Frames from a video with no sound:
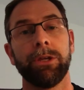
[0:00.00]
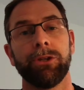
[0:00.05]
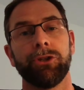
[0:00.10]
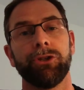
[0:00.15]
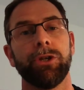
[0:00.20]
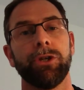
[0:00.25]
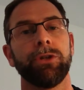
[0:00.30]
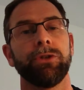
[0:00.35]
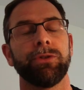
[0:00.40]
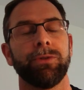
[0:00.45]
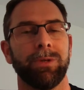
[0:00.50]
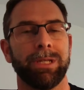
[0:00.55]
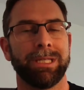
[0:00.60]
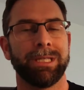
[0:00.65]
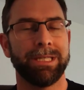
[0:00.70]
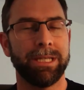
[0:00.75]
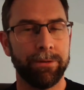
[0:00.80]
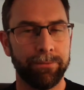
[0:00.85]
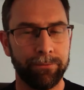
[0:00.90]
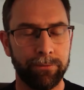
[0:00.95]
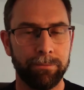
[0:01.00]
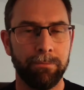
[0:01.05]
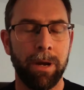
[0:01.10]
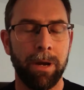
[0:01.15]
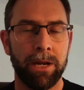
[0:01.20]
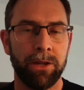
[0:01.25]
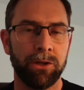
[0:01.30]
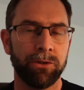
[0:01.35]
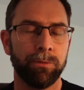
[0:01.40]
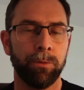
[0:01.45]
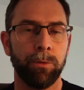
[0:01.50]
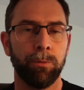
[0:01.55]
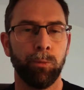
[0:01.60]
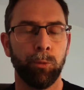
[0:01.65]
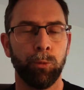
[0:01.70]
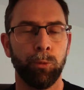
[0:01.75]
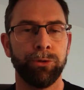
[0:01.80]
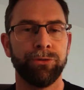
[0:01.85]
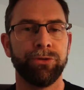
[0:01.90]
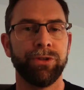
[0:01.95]
shows different
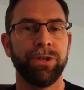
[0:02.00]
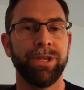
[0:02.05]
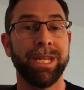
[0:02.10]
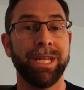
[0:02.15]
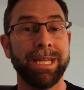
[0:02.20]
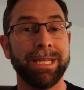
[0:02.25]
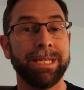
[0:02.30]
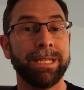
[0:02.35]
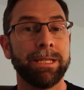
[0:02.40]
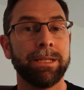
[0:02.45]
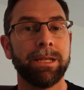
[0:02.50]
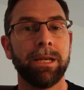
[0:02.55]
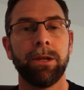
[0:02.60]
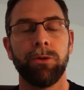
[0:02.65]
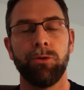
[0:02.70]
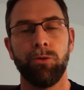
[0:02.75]
management was needed,